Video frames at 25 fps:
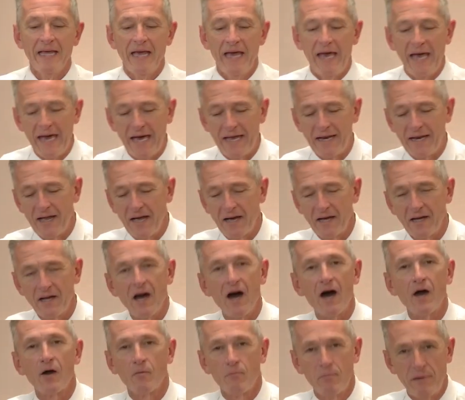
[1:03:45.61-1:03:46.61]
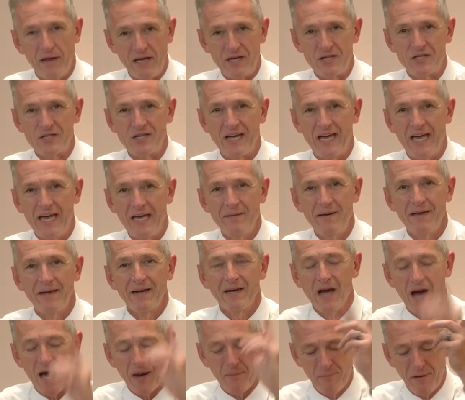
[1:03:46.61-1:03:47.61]
And uh, God will bless you. Amen.
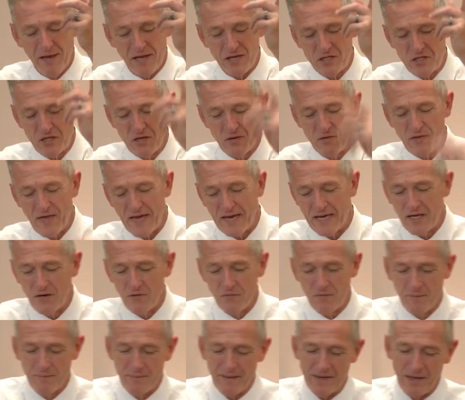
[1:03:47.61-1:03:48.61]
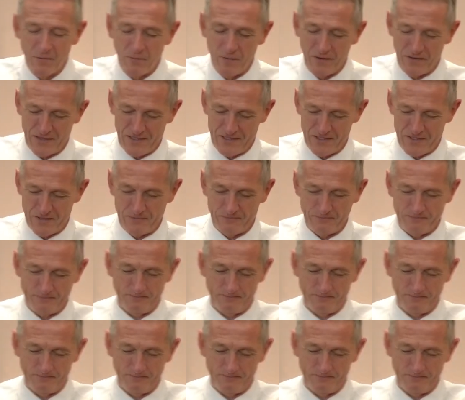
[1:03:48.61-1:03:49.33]
God bless you. Thank you for being with us.